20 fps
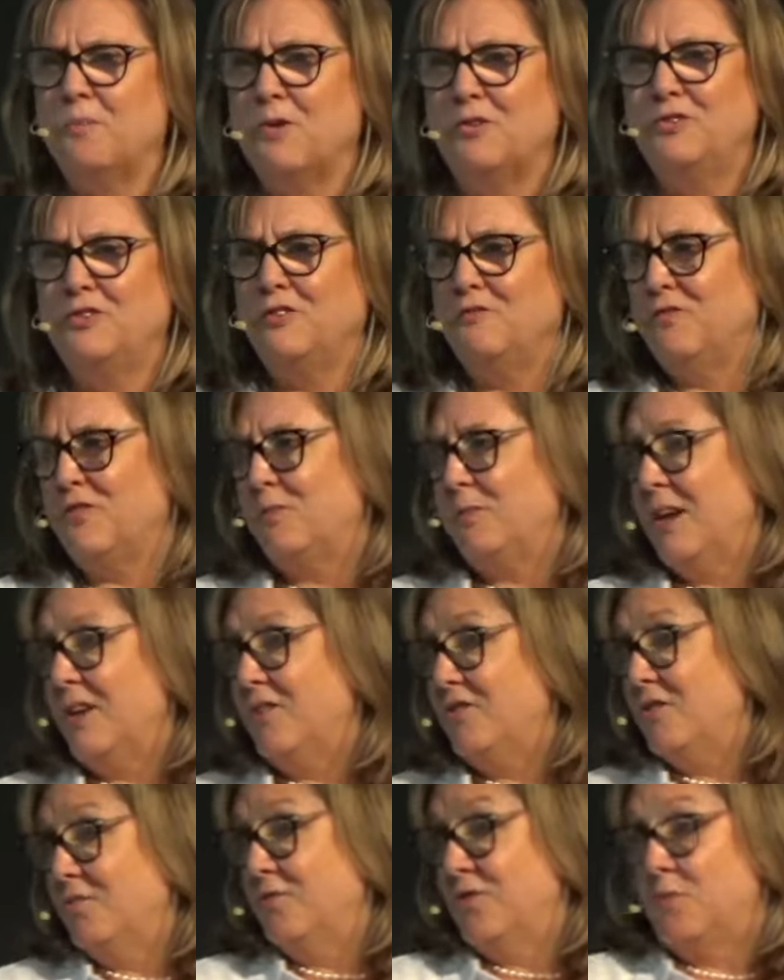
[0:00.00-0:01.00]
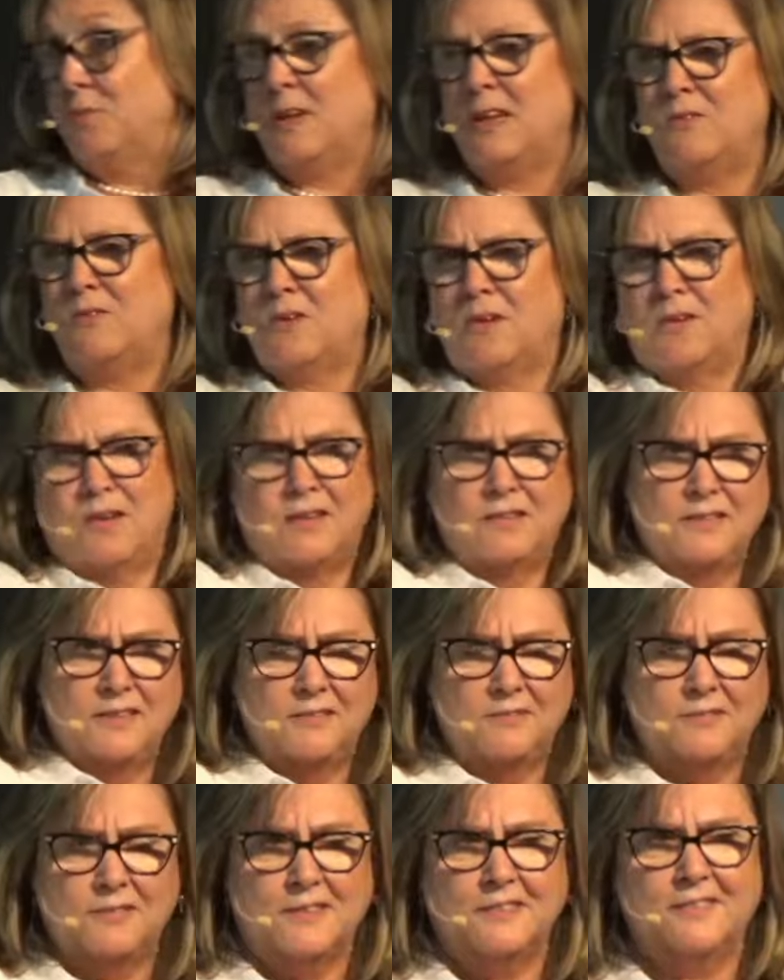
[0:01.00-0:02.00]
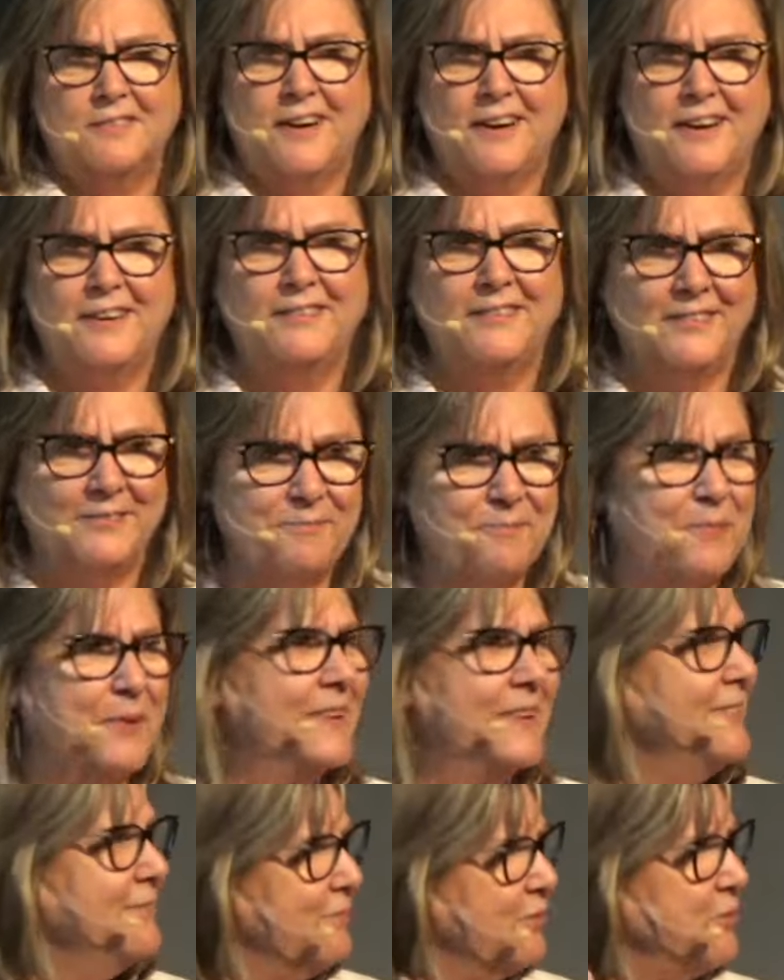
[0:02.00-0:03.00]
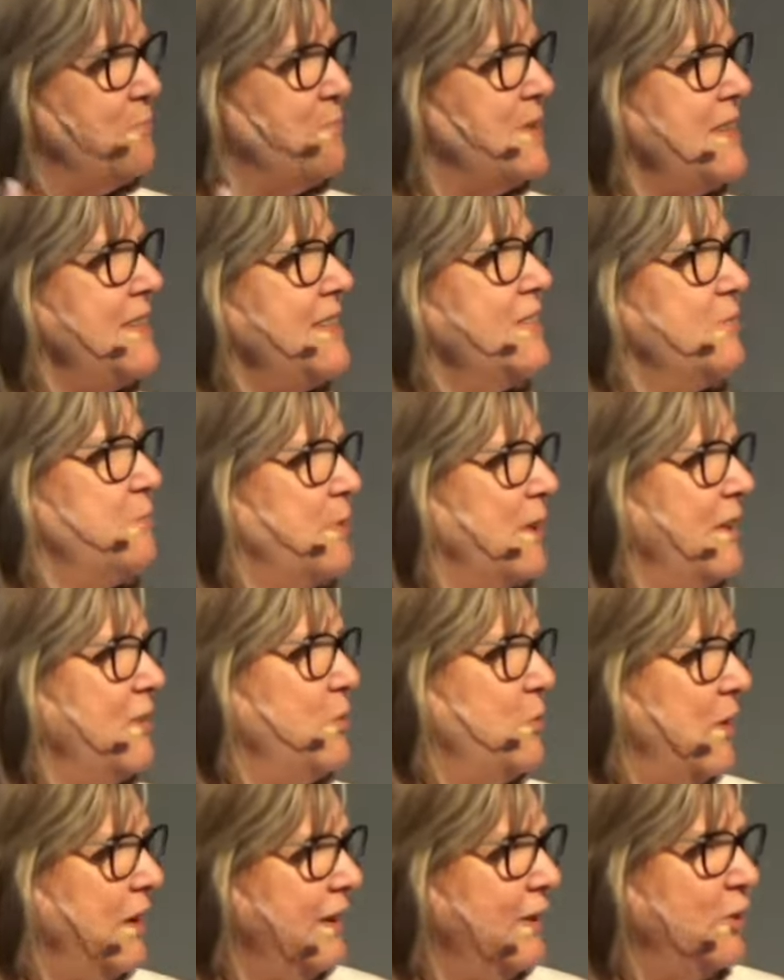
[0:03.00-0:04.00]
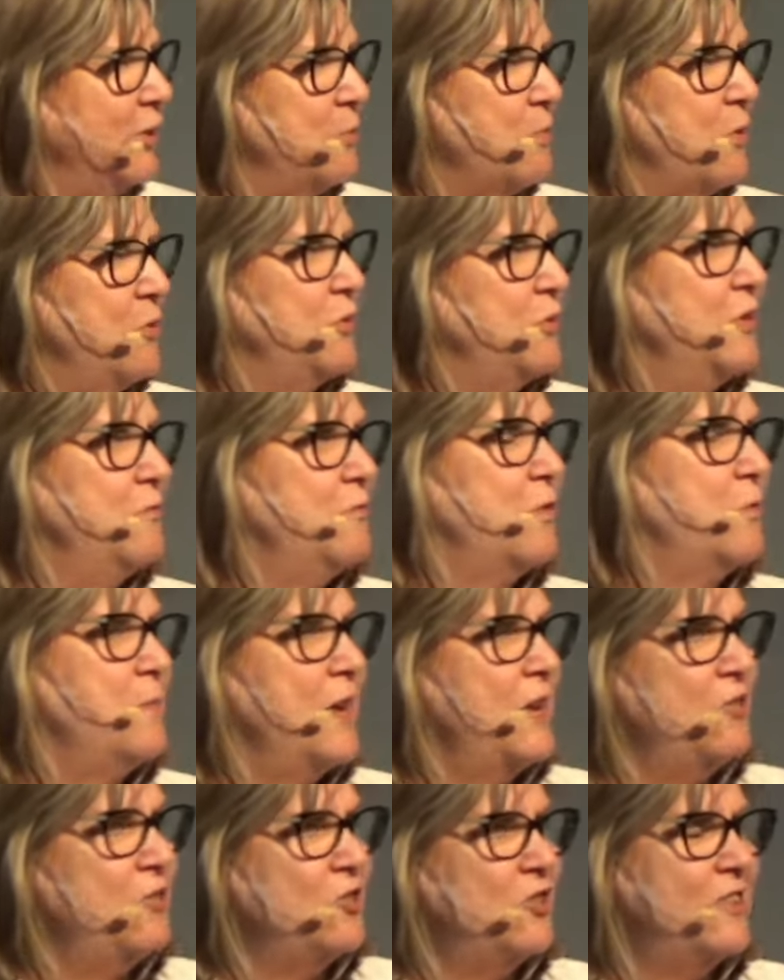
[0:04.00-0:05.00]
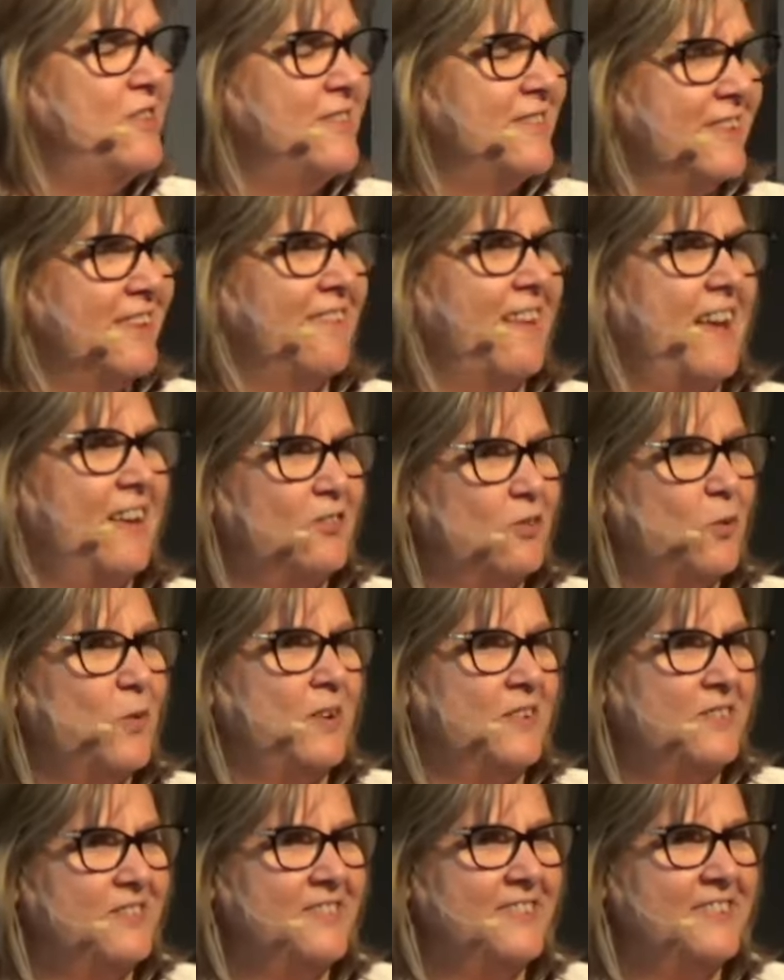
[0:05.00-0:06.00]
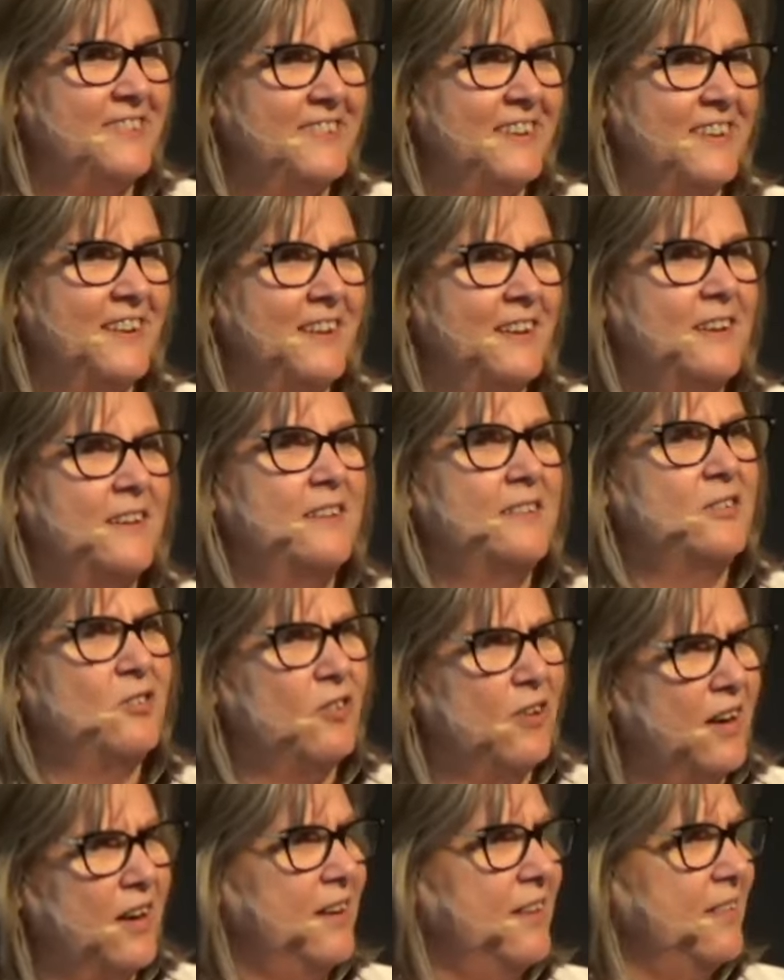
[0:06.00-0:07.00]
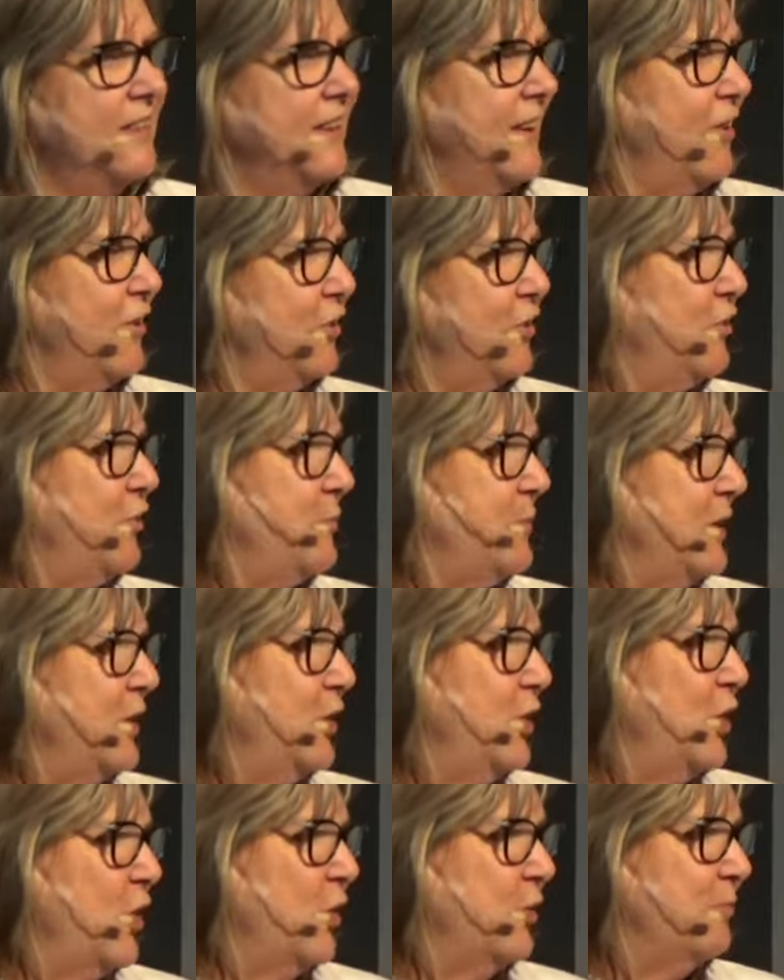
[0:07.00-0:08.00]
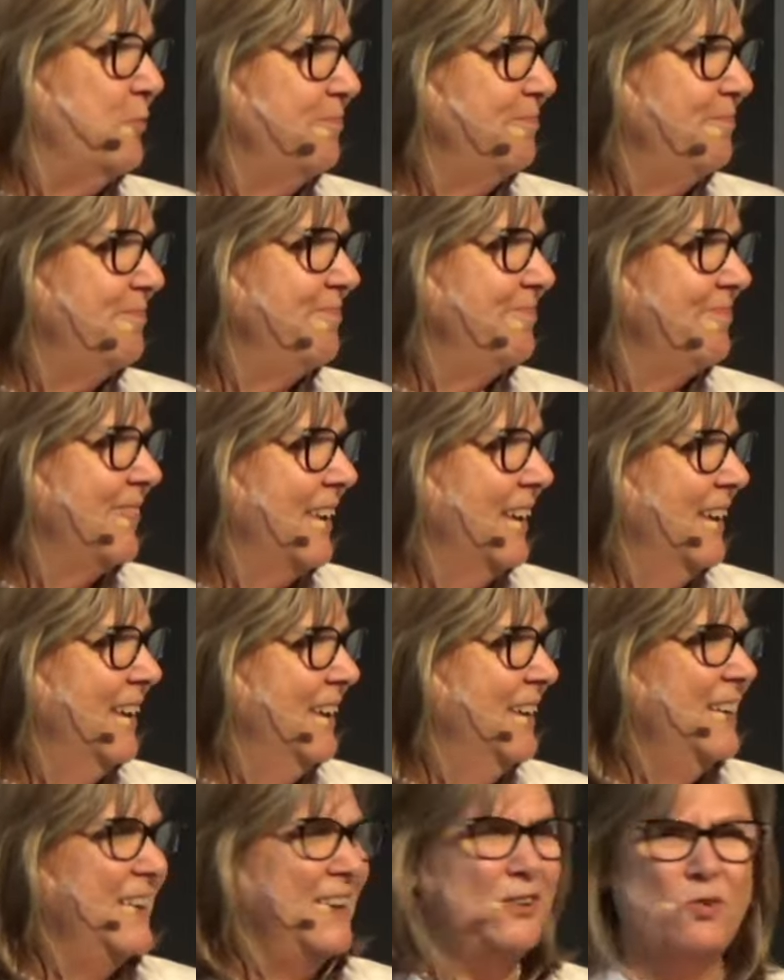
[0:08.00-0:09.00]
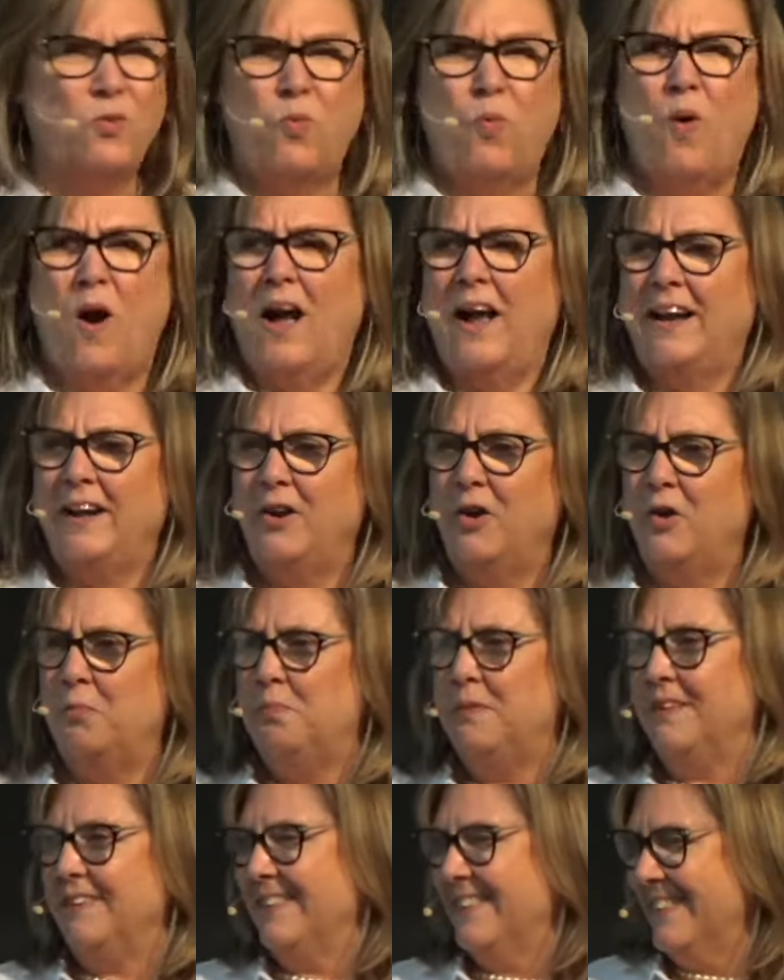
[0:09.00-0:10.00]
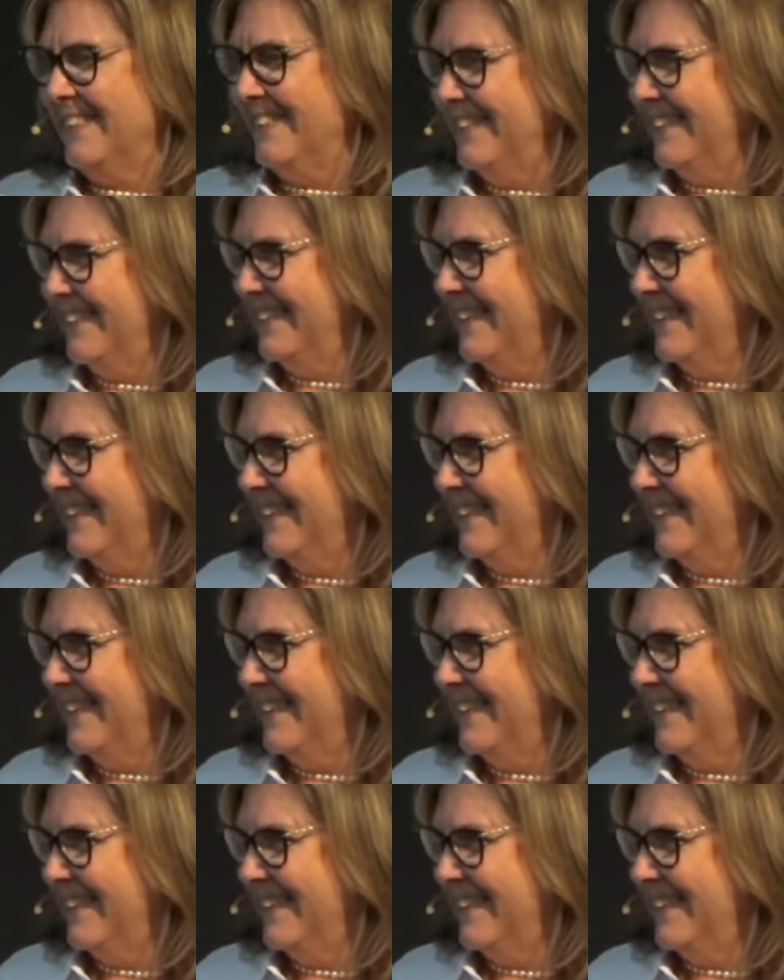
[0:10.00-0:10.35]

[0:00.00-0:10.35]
most information for me. We're all different, right? But for me, the place where I get the most information is the last question. Is there anything else for me to know? It's wide open.